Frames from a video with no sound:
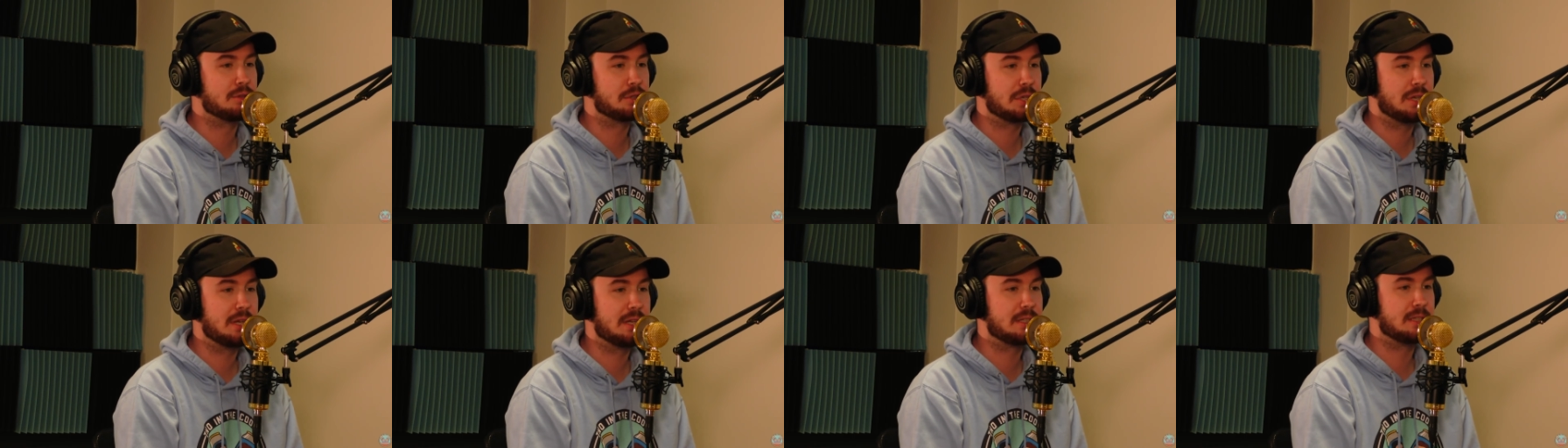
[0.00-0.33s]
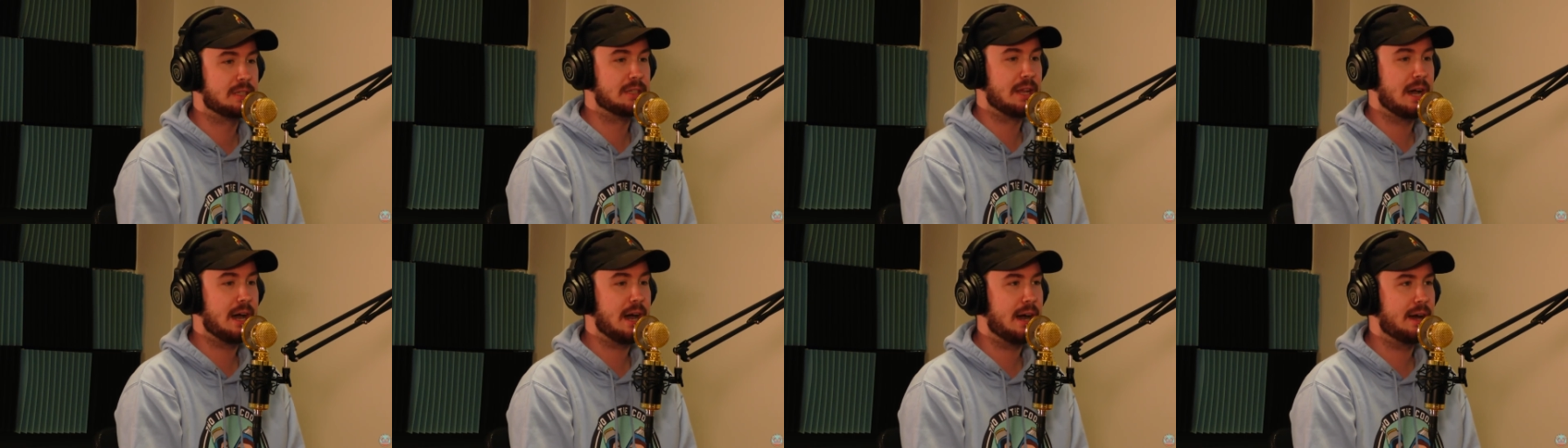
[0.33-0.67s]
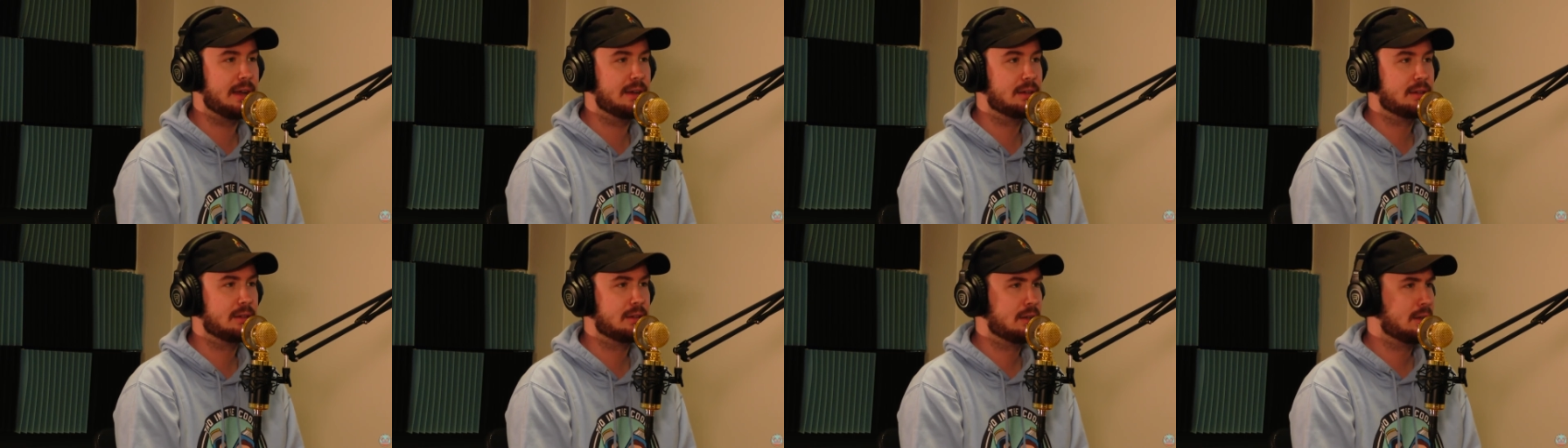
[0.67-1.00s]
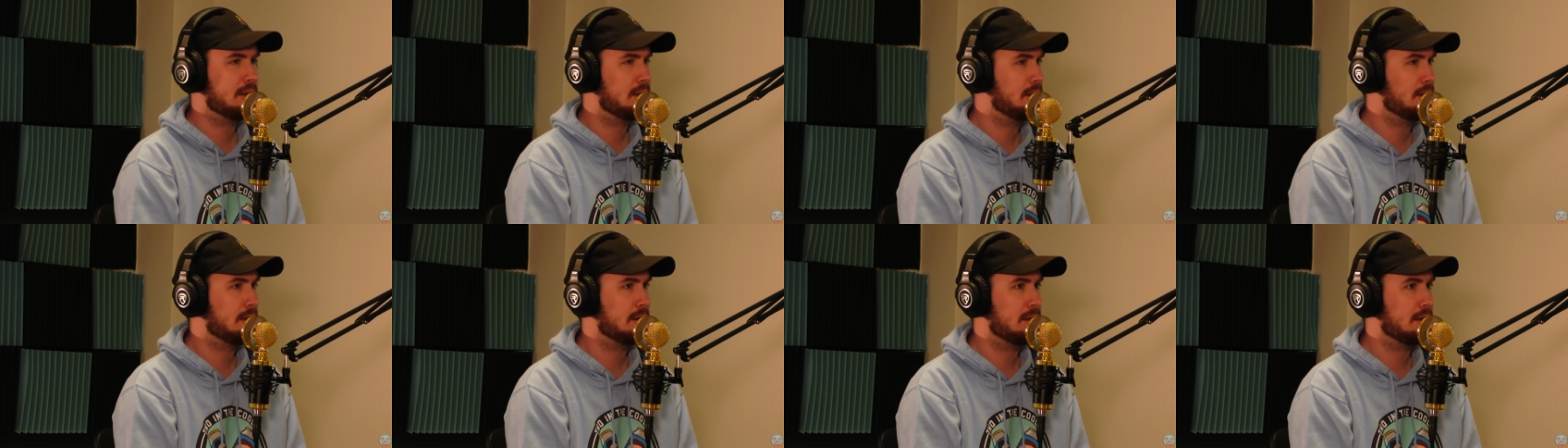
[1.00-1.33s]
"It's not."
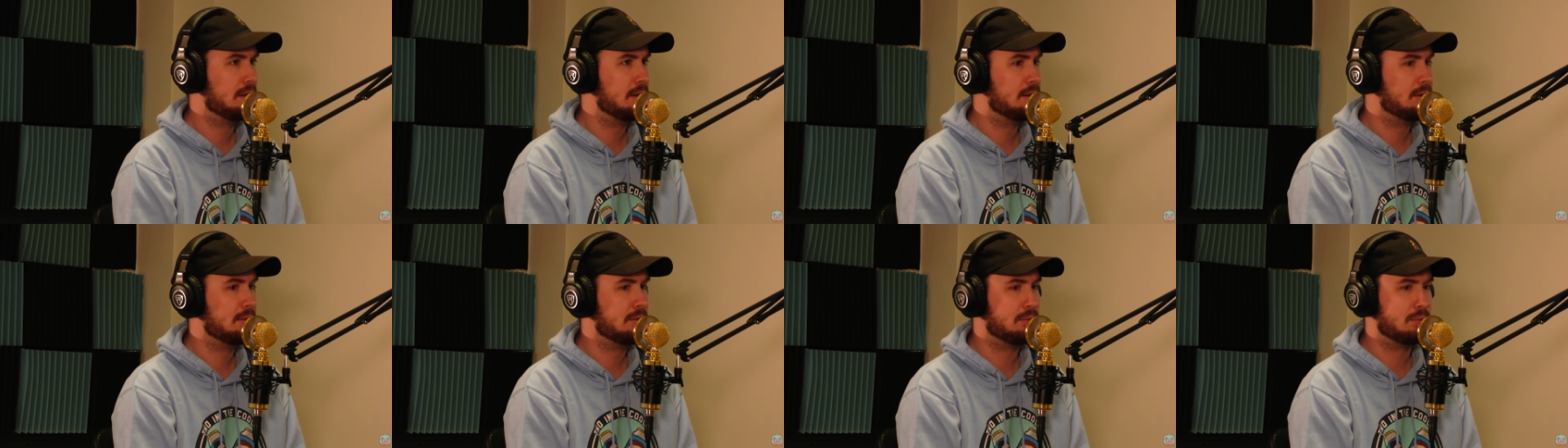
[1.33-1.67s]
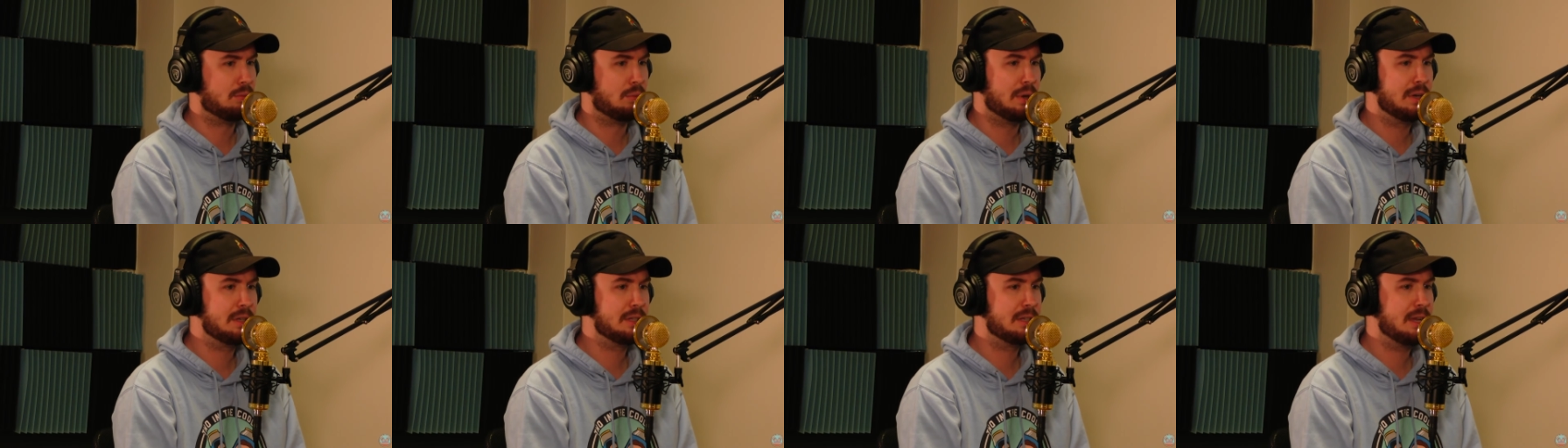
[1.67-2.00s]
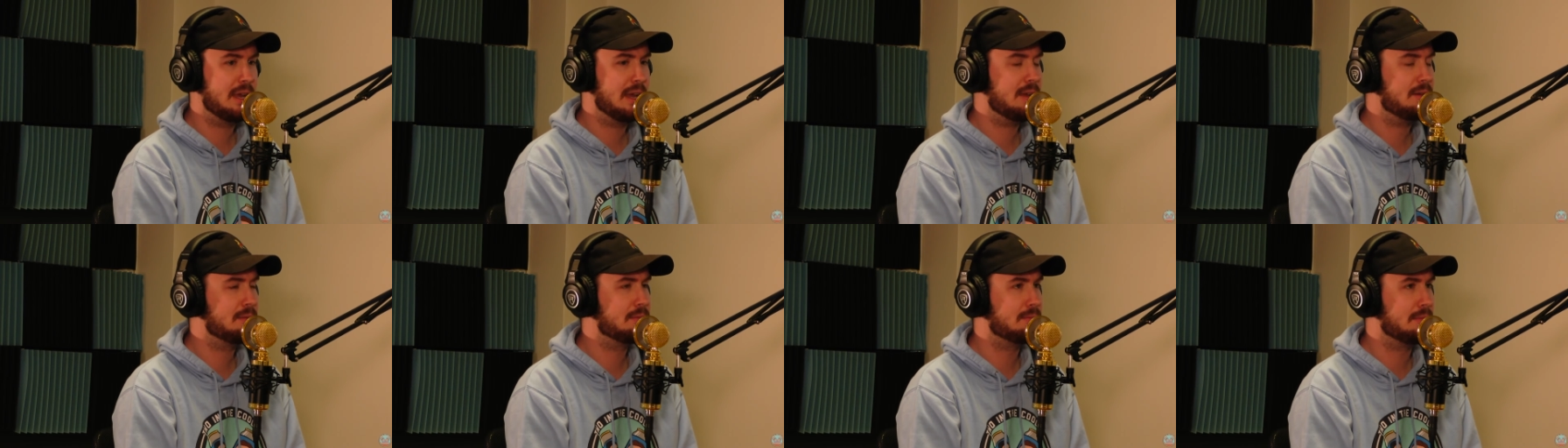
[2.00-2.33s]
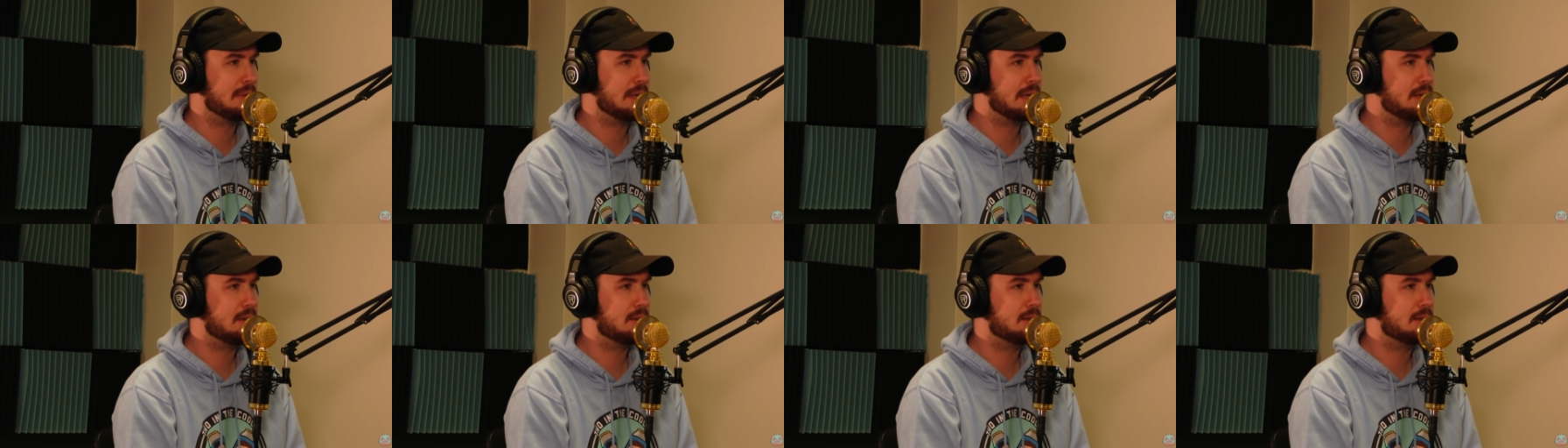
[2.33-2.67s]
What does that mean?